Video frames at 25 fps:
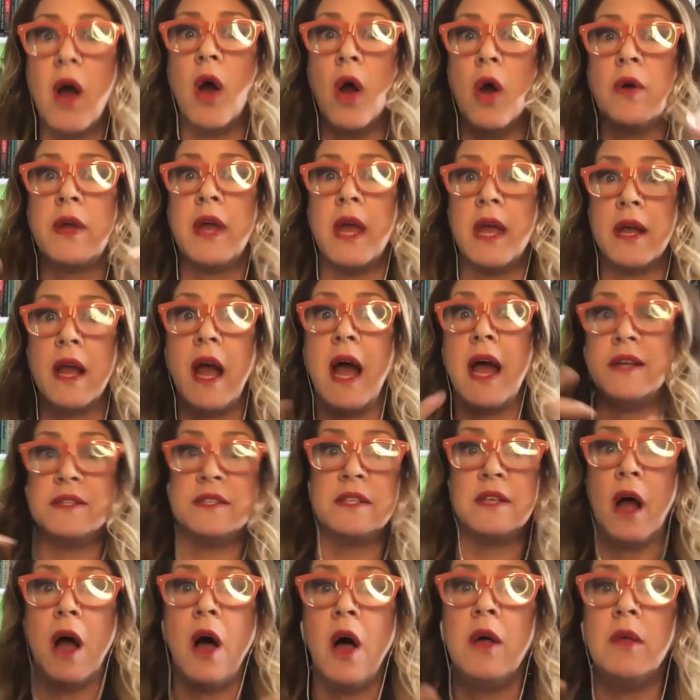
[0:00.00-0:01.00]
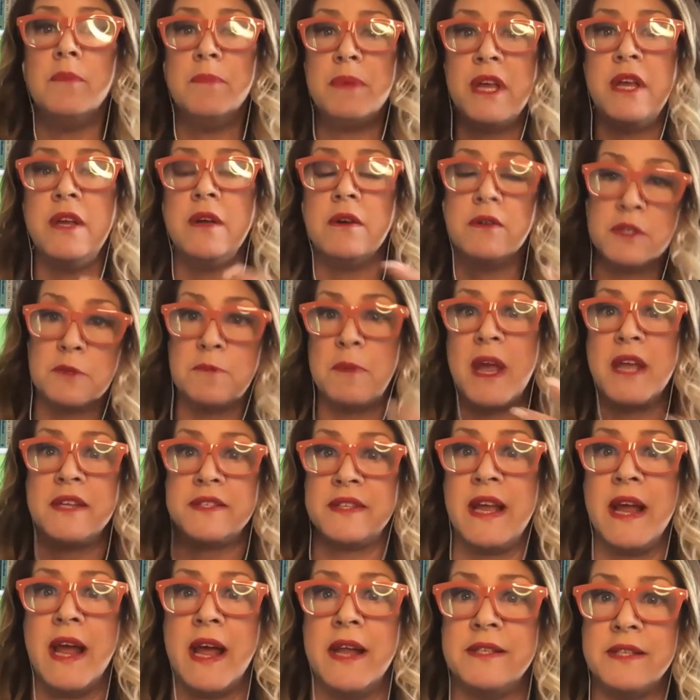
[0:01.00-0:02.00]
okay, guys, I'll be your
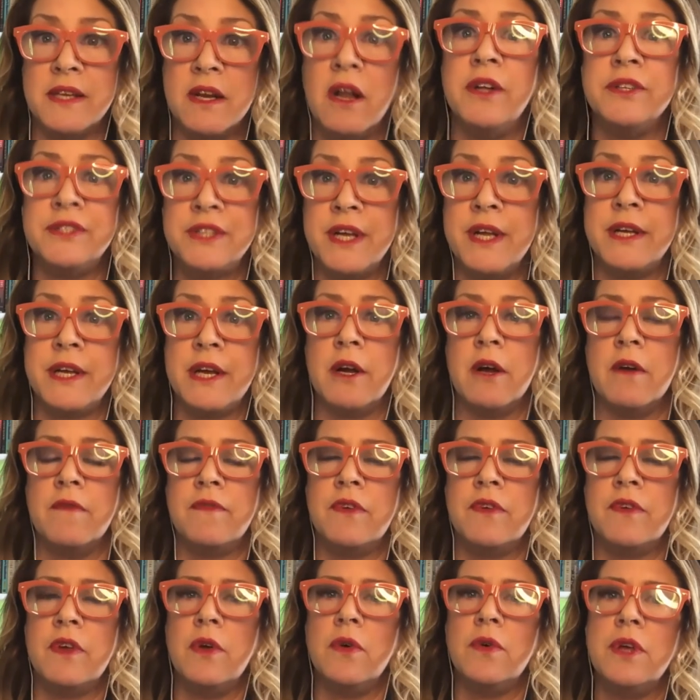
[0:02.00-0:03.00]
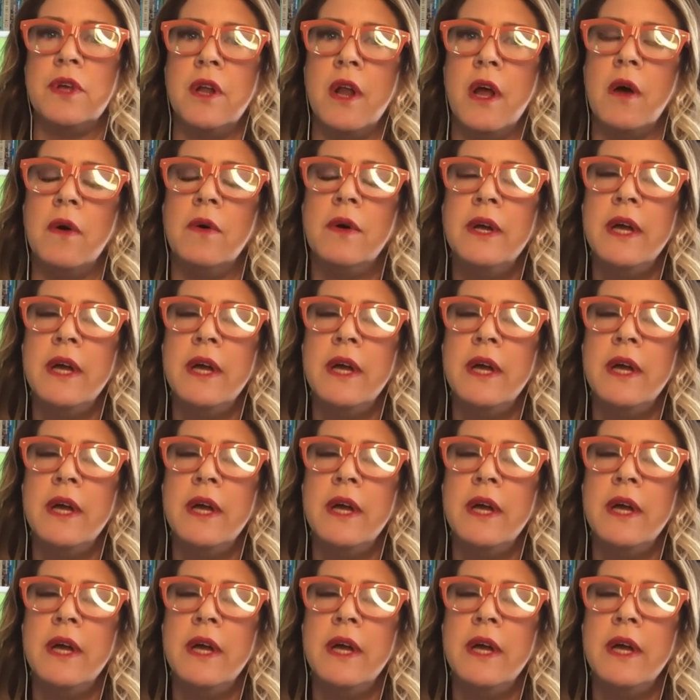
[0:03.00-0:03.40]
space aunt and I'll take care of you, you know?